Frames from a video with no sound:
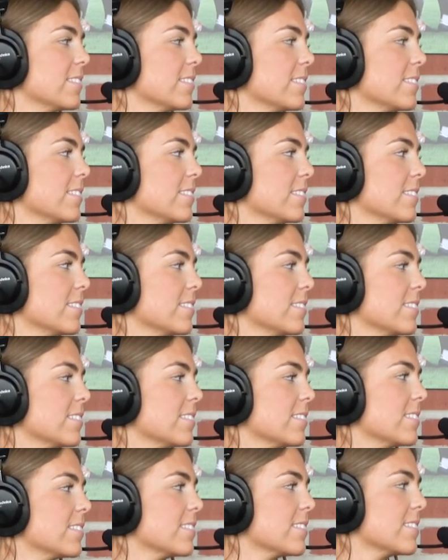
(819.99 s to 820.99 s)

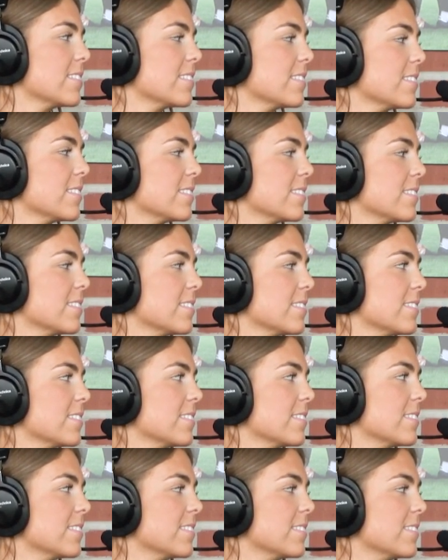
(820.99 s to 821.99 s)

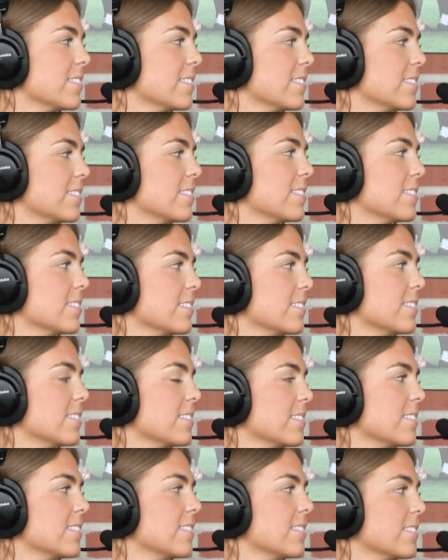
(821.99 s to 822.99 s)

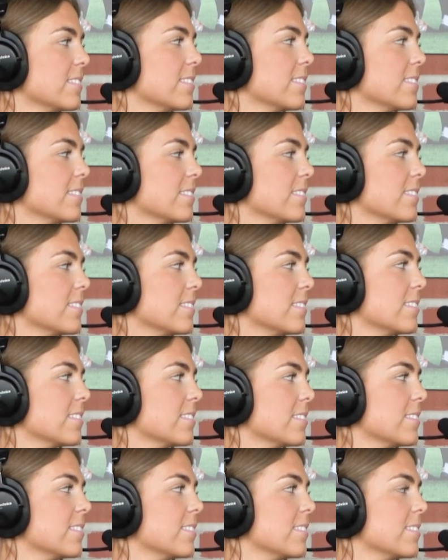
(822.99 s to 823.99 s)

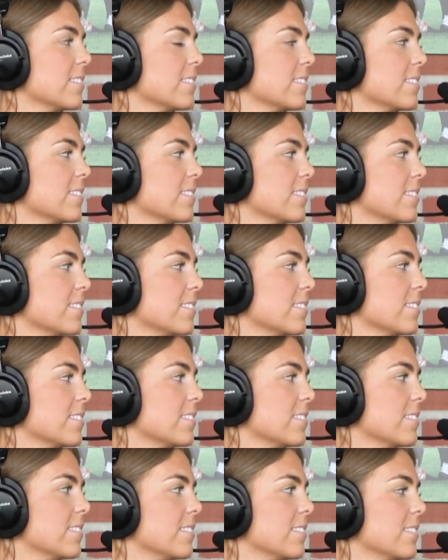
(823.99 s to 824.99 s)

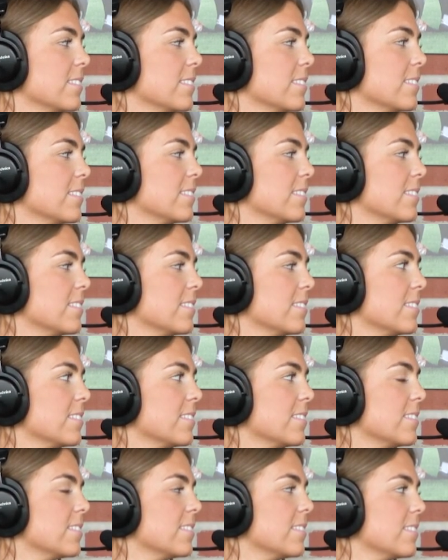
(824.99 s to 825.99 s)
The person shown says nothing.